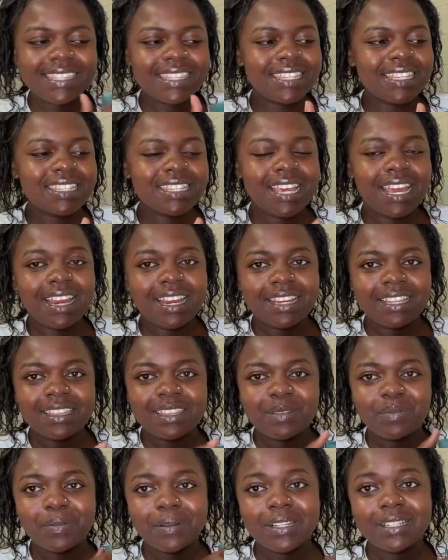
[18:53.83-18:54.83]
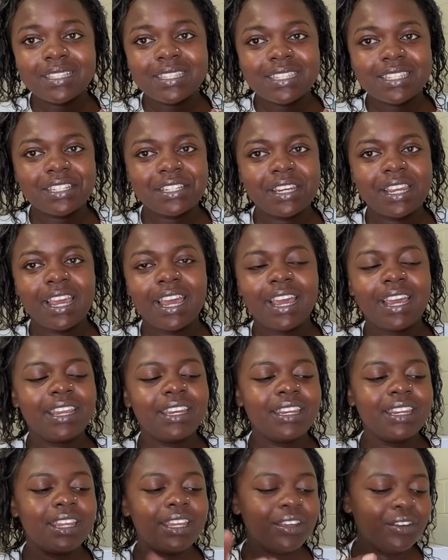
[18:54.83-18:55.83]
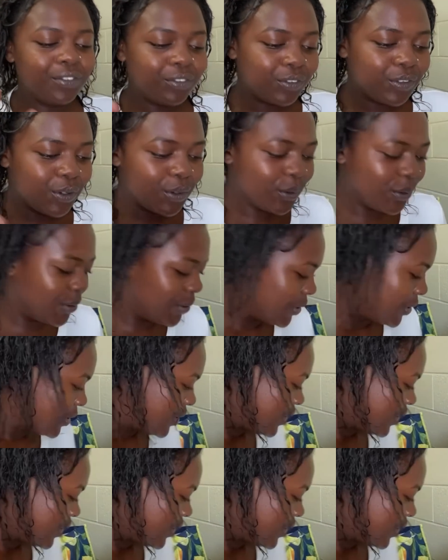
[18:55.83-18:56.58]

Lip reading: These are the plates she had. If you,